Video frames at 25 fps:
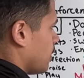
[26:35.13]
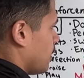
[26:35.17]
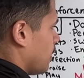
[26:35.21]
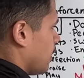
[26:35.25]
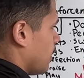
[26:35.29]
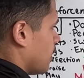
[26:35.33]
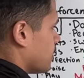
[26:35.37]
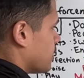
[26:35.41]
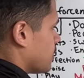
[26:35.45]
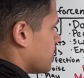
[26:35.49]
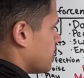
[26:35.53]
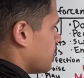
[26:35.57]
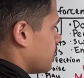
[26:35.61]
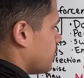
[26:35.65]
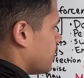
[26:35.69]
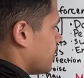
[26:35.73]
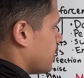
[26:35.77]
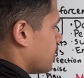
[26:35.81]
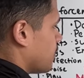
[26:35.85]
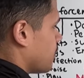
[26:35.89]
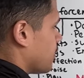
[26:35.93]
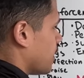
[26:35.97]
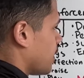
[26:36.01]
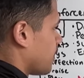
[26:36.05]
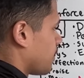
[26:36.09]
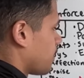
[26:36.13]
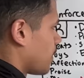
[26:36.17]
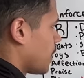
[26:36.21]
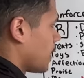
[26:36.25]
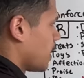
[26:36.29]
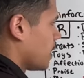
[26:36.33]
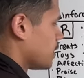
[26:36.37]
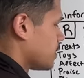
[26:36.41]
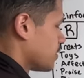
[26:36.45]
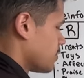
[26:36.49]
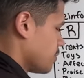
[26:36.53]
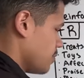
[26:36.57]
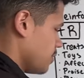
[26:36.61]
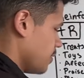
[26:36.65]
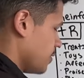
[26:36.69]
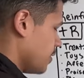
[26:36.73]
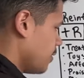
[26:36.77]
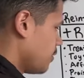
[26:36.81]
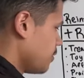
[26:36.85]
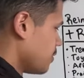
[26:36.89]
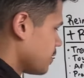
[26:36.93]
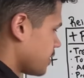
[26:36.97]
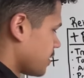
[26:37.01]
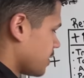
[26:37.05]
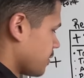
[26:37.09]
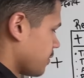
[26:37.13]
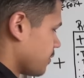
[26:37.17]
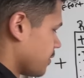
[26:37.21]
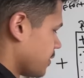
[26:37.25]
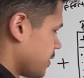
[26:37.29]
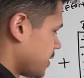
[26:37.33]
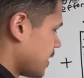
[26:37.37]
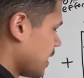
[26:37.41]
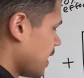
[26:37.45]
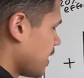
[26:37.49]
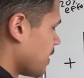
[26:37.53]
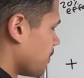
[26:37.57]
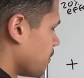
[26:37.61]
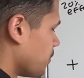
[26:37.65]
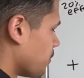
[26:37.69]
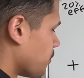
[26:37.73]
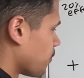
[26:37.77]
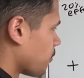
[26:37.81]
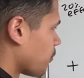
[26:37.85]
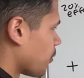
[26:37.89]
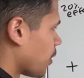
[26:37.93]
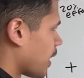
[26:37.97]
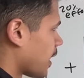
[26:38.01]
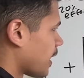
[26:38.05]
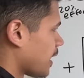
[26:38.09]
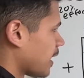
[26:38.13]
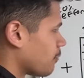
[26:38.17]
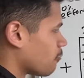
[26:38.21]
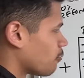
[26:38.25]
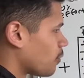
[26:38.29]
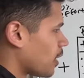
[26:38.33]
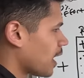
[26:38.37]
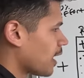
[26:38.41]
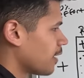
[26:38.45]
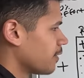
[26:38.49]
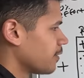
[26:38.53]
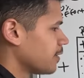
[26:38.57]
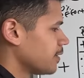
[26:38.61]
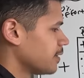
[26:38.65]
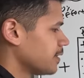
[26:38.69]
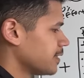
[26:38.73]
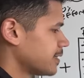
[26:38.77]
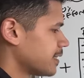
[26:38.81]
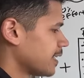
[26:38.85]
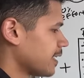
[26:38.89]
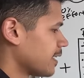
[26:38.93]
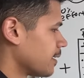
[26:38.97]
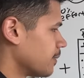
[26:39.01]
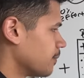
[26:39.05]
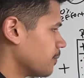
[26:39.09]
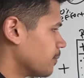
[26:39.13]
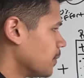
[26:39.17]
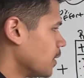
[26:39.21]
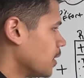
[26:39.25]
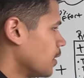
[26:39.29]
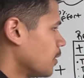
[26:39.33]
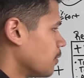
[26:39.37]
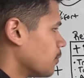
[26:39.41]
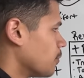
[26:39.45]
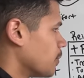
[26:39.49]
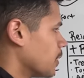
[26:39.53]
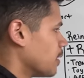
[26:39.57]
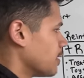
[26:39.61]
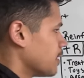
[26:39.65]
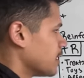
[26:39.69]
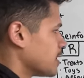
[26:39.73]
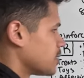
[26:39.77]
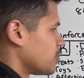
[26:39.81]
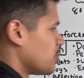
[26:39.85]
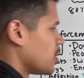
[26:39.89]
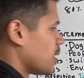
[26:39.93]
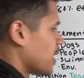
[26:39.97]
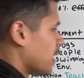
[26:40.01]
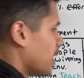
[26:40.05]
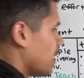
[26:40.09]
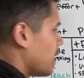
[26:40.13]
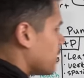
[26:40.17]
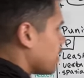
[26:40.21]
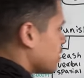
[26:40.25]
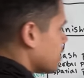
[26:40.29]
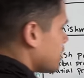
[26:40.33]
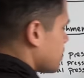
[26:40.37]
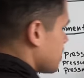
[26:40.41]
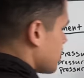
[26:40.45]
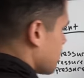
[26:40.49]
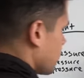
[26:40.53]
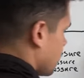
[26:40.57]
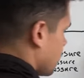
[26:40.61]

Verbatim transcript: and so on, right? So you notice they're the same, right? And why are they the same? Well, it's because